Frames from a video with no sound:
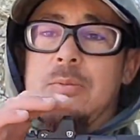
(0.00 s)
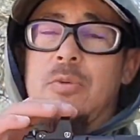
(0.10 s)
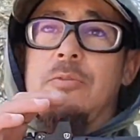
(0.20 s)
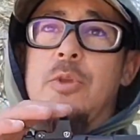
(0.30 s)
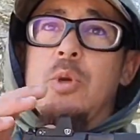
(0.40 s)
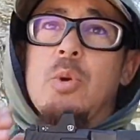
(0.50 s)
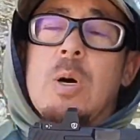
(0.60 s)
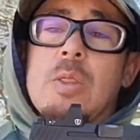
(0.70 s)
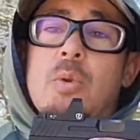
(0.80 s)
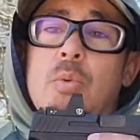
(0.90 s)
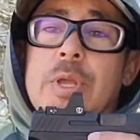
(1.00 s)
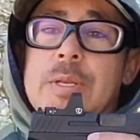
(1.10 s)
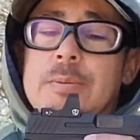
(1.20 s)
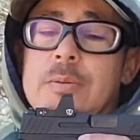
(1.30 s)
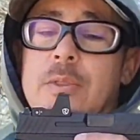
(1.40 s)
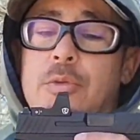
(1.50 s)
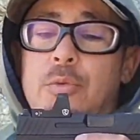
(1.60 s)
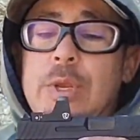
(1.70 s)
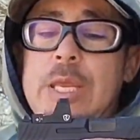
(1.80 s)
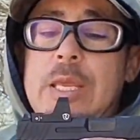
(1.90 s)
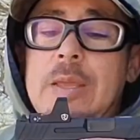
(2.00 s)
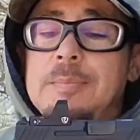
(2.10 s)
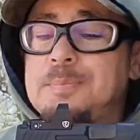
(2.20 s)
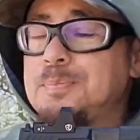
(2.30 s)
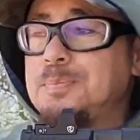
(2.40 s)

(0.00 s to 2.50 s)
review on the Riton 3